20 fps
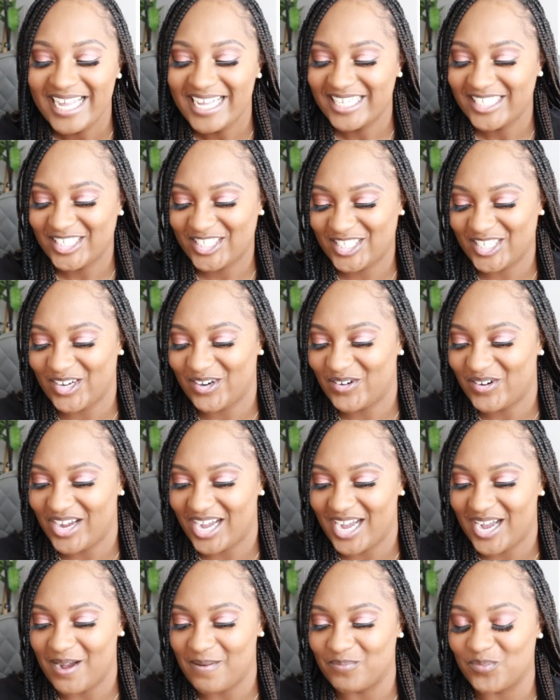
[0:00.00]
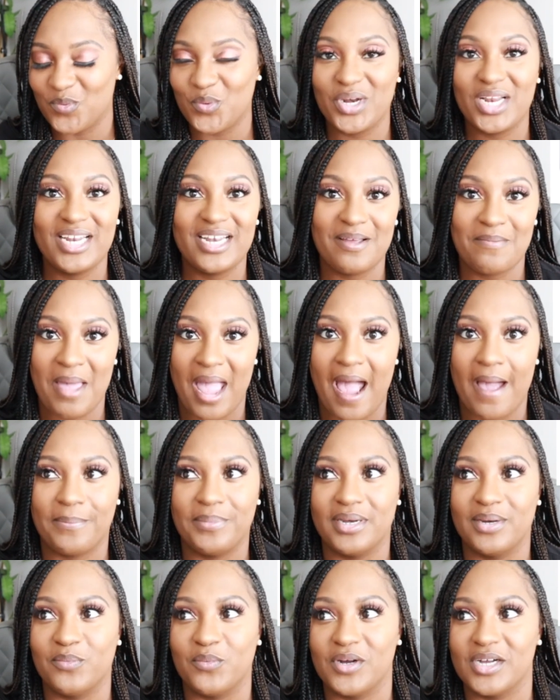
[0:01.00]
So what ended up
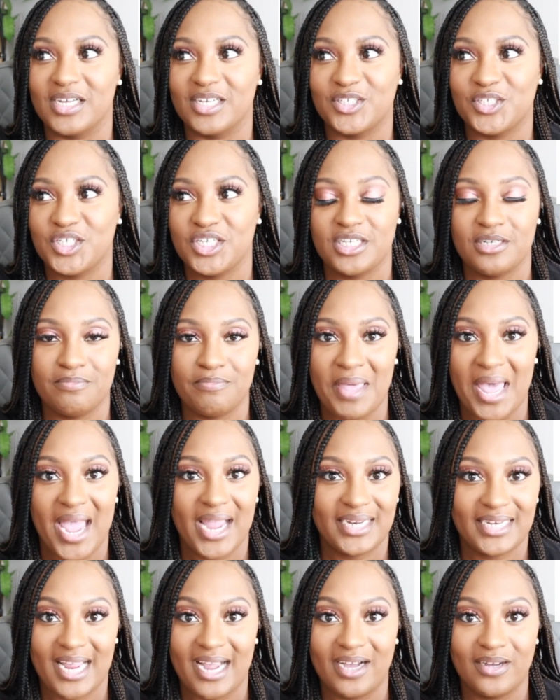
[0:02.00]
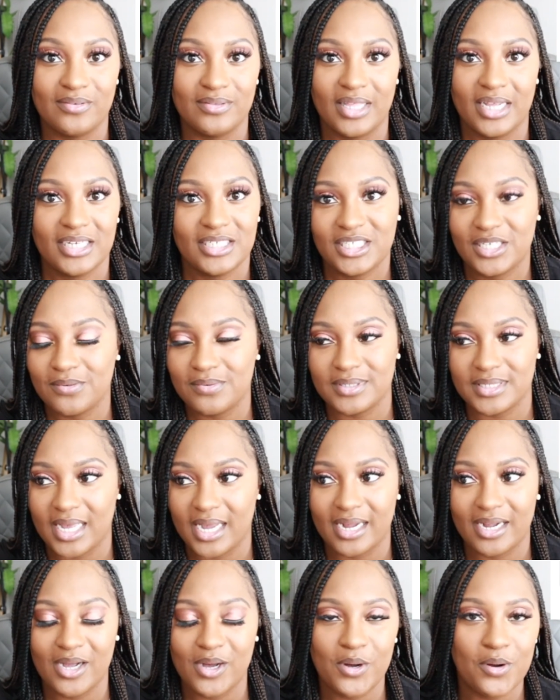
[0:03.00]
happening was she backed out. Like, she was
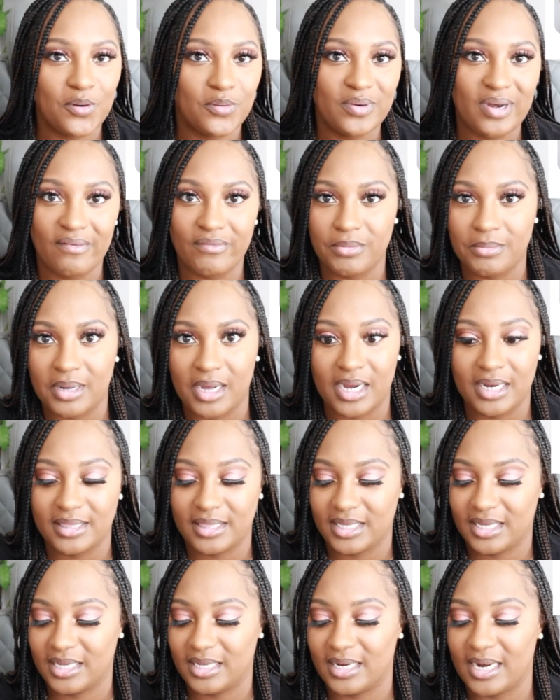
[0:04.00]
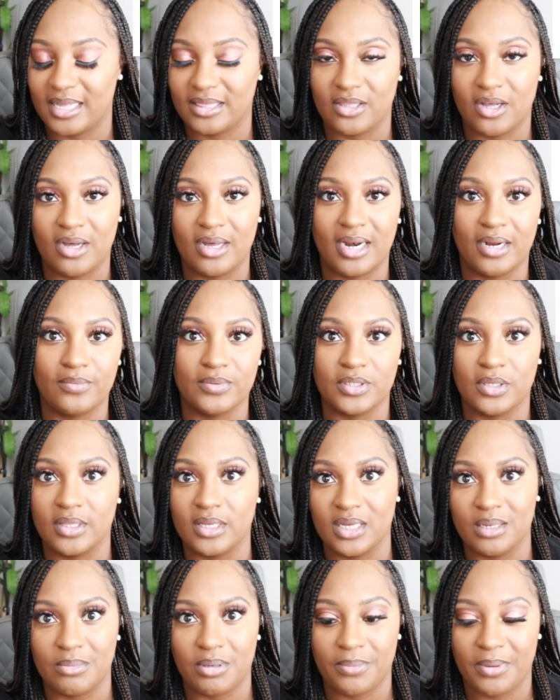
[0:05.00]
like, oh, never mind then, I thought I was only
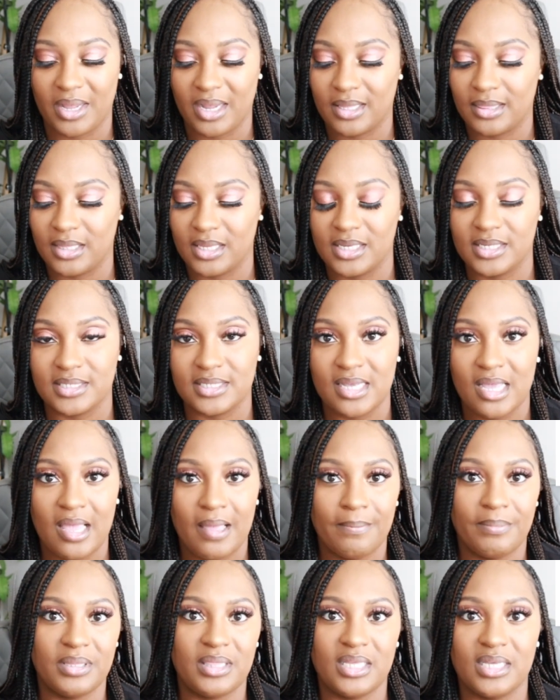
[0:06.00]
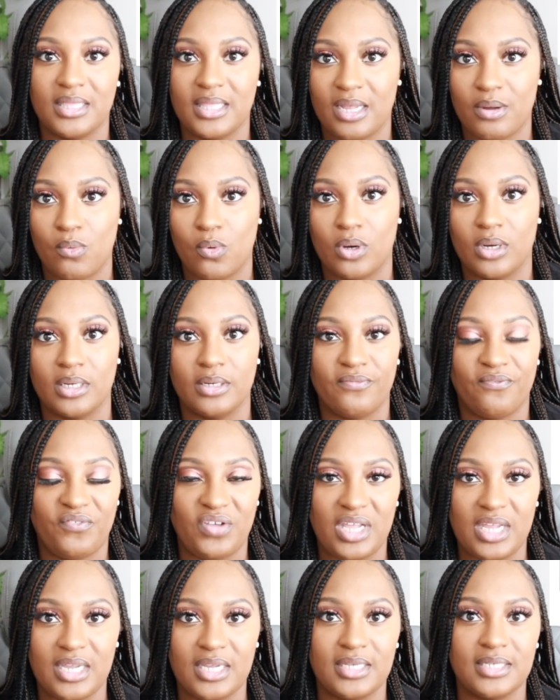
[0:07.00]
gonna be paying this, but then they want
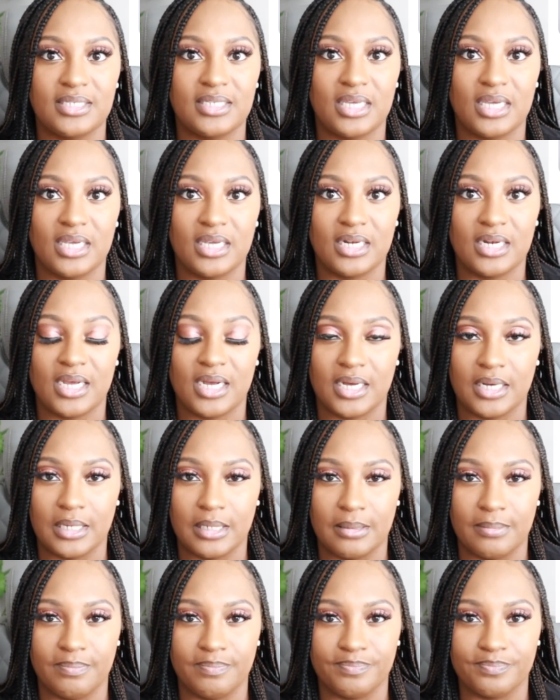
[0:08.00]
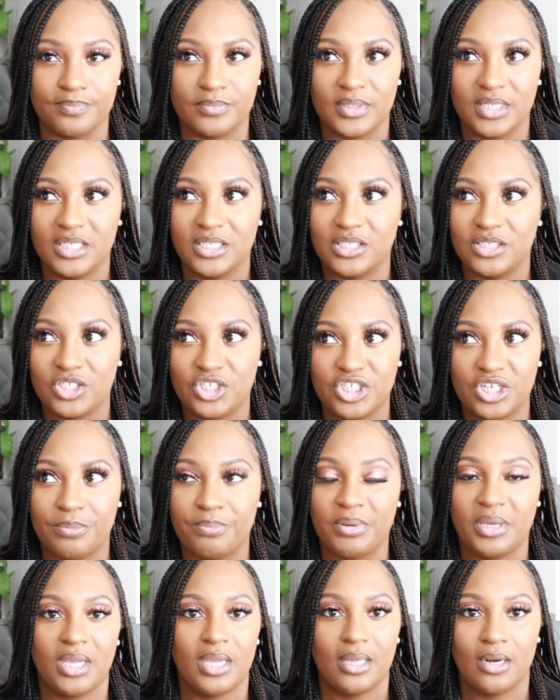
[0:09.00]
fees and
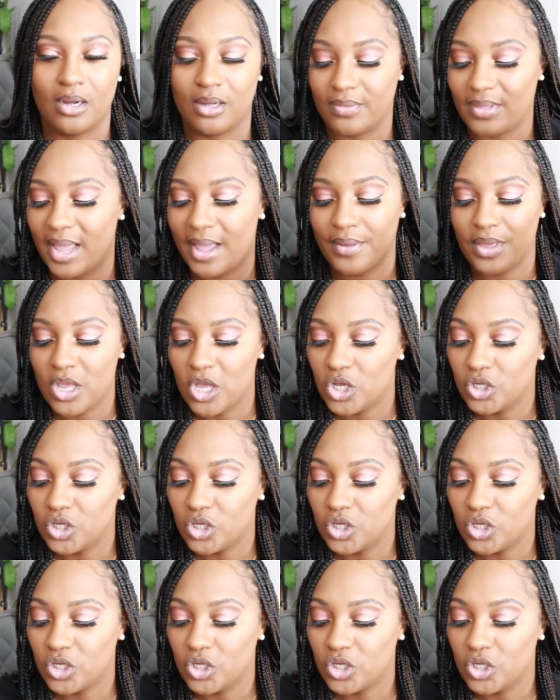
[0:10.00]
shipping and all that.